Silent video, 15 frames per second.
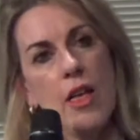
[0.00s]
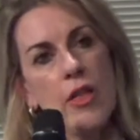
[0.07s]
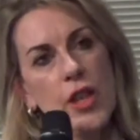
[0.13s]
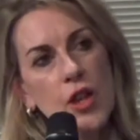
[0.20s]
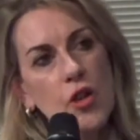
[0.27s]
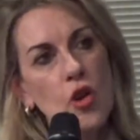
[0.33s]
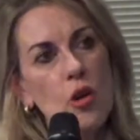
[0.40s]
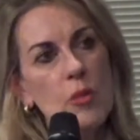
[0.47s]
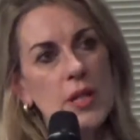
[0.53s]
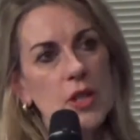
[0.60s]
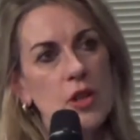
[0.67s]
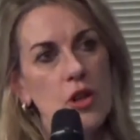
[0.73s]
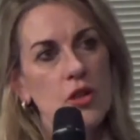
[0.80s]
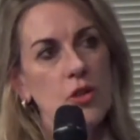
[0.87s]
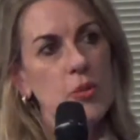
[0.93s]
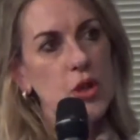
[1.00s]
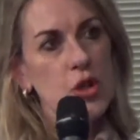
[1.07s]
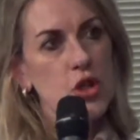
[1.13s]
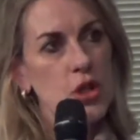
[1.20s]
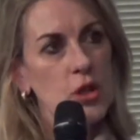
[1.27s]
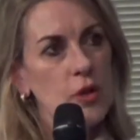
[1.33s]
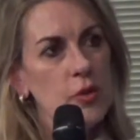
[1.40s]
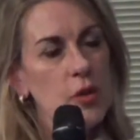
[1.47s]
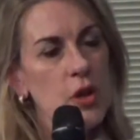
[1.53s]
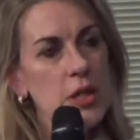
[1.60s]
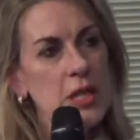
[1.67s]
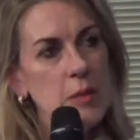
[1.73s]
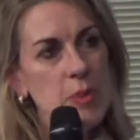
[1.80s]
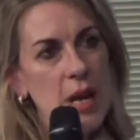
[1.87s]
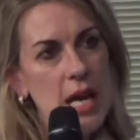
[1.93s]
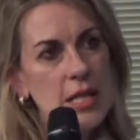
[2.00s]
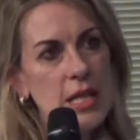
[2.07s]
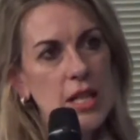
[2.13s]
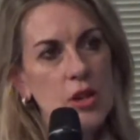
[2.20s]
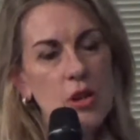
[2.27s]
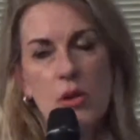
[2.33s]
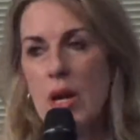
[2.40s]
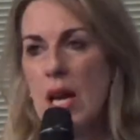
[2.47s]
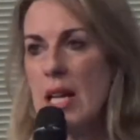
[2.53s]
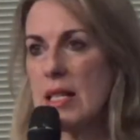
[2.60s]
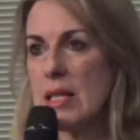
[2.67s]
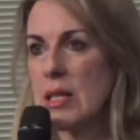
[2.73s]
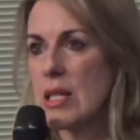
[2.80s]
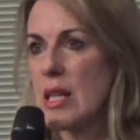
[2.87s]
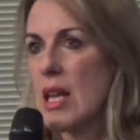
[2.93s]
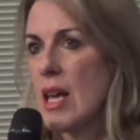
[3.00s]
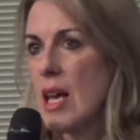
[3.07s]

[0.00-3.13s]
the enormous contribution of Rosie Batty, who has